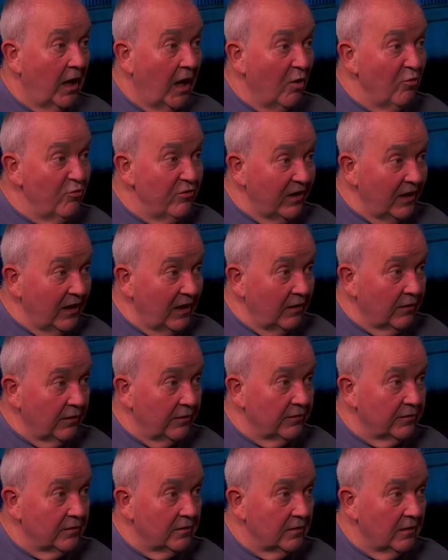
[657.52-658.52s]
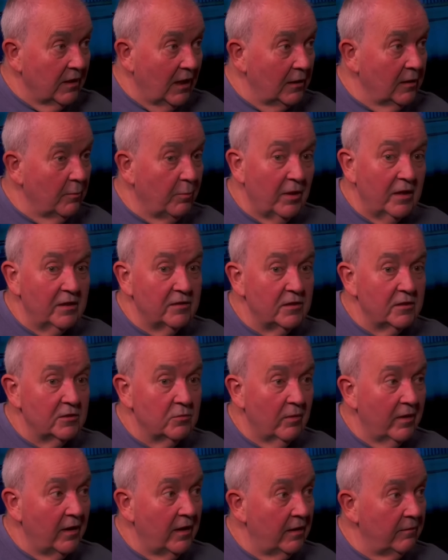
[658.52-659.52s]
Arenas, like the
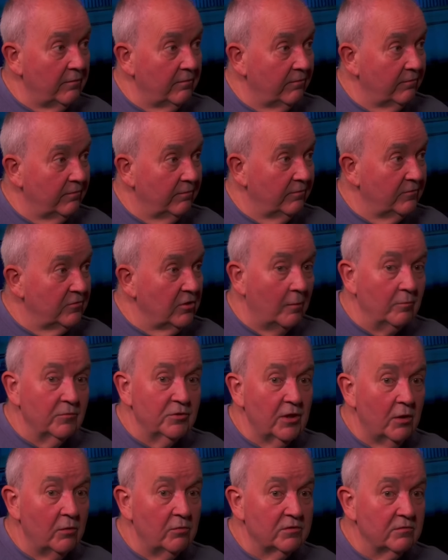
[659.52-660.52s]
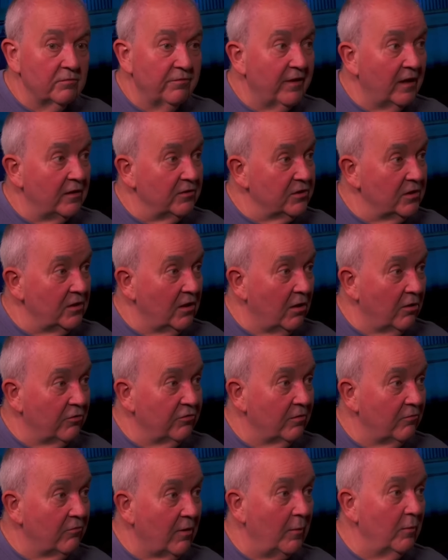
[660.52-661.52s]
places where Tom Jones and Frank
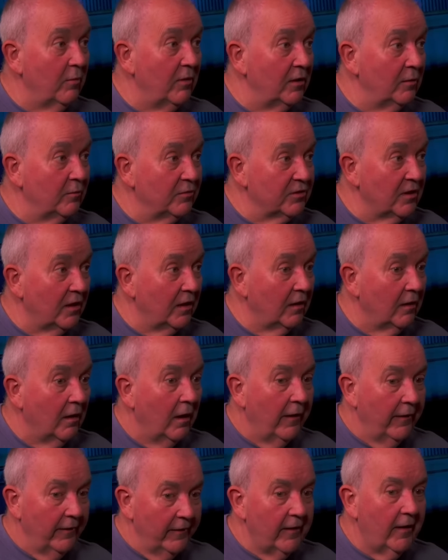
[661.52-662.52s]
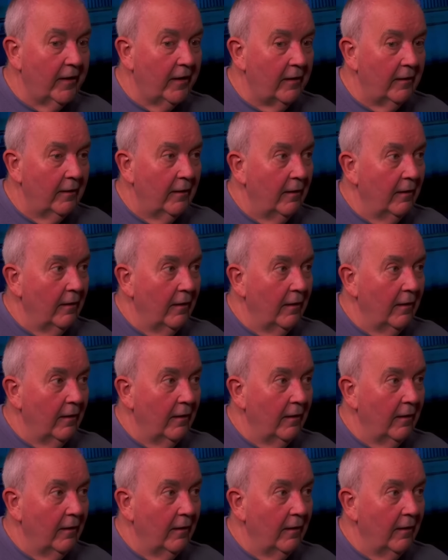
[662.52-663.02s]
Sinatra and Robbie Williams sing. Yeah.